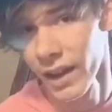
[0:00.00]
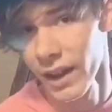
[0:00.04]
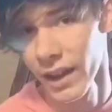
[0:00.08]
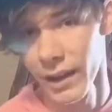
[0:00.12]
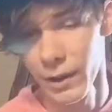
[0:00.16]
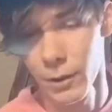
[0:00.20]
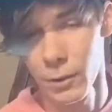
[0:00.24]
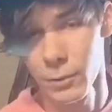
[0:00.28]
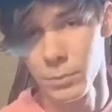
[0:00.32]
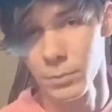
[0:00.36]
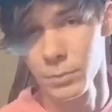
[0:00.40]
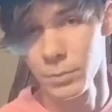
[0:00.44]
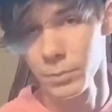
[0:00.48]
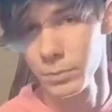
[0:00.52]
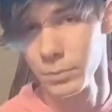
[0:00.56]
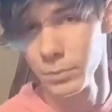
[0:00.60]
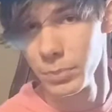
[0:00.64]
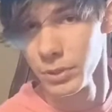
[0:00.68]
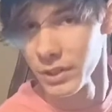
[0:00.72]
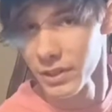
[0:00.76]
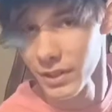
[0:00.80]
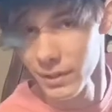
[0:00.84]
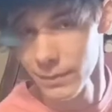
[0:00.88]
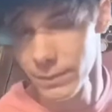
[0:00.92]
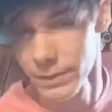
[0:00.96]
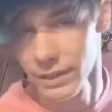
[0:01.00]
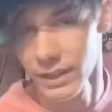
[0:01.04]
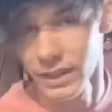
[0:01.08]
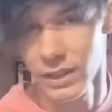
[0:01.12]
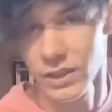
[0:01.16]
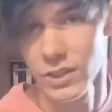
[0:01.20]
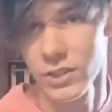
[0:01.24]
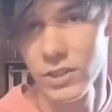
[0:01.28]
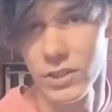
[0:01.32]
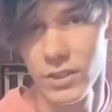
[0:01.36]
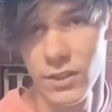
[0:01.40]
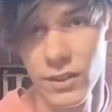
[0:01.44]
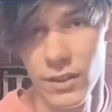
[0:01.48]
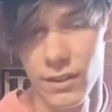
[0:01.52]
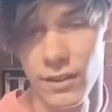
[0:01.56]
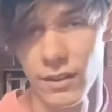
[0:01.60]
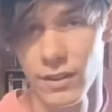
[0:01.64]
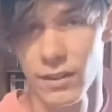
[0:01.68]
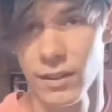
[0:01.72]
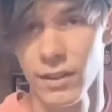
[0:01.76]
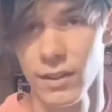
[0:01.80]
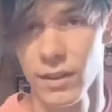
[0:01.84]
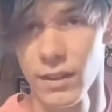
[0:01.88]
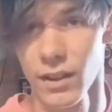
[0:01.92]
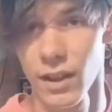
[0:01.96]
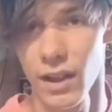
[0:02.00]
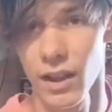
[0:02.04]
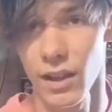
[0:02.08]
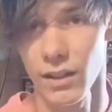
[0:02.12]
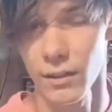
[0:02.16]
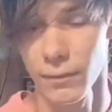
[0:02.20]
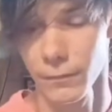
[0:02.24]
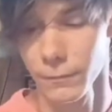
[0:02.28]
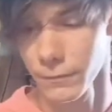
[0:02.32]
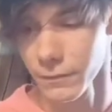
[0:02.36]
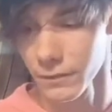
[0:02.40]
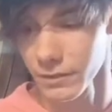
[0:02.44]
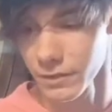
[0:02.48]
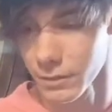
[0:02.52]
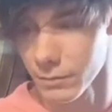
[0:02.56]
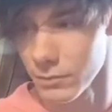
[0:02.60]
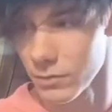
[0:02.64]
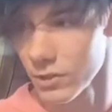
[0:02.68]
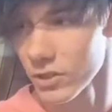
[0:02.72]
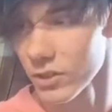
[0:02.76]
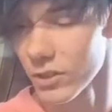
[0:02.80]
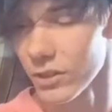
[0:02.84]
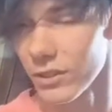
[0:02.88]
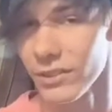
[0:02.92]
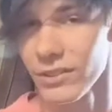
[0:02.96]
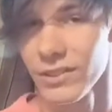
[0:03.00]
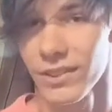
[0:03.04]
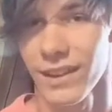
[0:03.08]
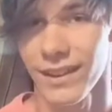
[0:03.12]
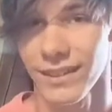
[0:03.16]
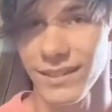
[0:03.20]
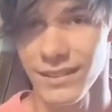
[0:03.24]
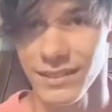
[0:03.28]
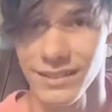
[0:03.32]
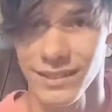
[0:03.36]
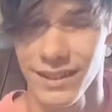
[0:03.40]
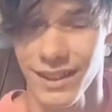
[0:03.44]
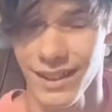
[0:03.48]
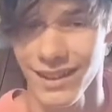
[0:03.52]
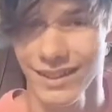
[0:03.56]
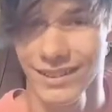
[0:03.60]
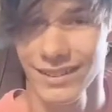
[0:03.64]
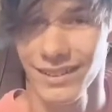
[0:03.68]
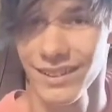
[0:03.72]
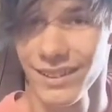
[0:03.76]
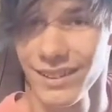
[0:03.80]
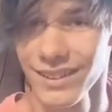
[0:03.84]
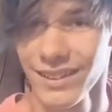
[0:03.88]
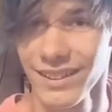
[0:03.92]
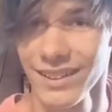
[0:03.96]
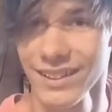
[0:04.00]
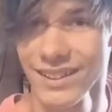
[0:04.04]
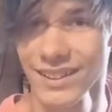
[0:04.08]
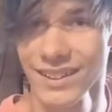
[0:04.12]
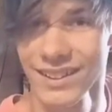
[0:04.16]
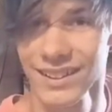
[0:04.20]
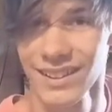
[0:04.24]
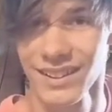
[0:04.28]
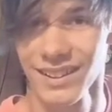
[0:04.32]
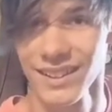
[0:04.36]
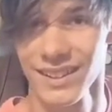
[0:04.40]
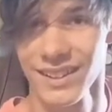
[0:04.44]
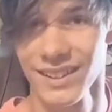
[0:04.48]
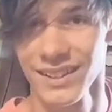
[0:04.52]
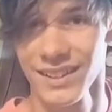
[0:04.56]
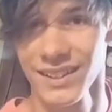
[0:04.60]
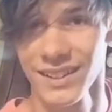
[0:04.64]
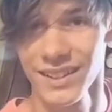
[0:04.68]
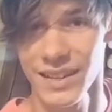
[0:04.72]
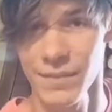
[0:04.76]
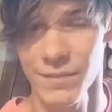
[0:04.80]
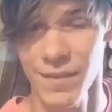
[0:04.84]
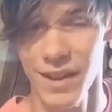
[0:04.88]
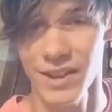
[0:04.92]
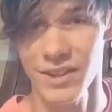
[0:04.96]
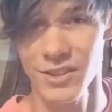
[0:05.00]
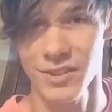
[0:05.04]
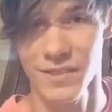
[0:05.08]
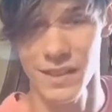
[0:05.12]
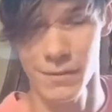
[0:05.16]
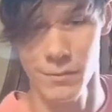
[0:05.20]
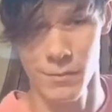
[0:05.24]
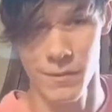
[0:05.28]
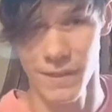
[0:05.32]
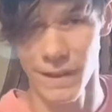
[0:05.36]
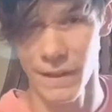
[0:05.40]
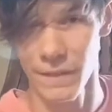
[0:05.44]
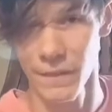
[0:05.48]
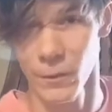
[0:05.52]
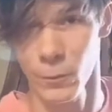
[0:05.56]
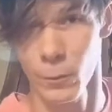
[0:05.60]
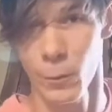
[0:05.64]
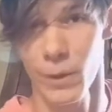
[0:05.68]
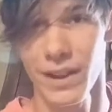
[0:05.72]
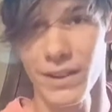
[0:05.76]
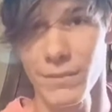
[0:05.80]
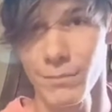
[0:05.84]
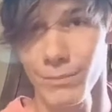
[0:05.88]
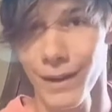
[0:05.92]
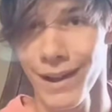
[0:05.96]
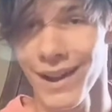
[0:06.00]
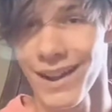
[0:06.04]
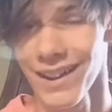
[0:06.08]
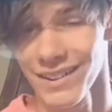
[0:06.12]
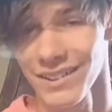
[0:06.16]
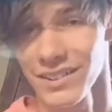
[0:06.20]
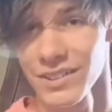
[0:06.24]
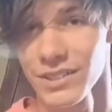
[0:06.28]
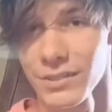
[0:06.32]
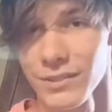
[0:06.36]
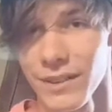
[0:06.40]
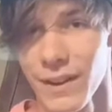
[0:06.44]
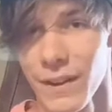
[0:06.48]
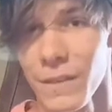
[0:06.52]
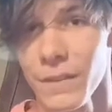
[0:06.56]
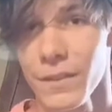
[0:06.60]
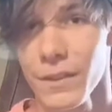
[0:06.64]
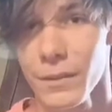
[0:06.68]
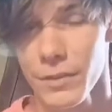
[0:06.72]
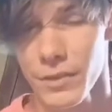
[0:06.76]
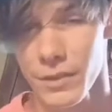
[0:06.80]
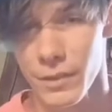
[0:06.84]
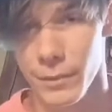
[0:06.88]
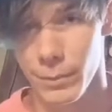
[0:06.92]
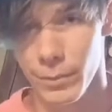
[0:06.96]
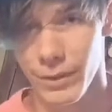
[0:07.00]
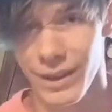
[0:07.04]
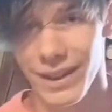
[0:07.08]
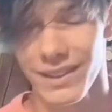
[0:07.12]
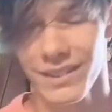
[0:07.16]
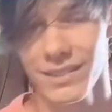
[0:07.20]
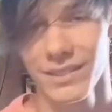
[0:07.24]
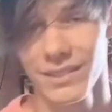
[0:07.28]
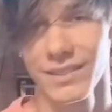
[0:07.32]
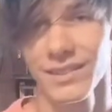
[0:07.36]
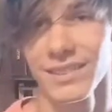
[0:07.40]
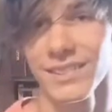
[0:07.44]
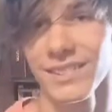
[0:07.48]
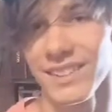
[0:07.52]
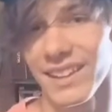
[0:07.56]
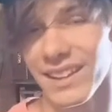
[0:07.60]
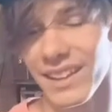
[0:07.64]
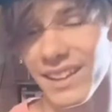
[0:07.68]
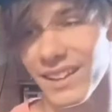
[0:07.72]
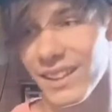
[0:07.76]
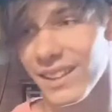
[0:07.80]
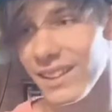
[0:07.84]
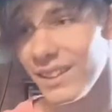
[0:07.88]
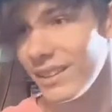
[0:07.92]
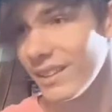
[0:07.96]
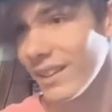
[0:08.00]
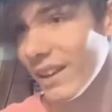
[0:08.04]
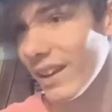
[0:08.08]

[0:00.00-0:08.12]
I'll put a picture of some shirts I designed. Imagine them without the white box around the breadstick.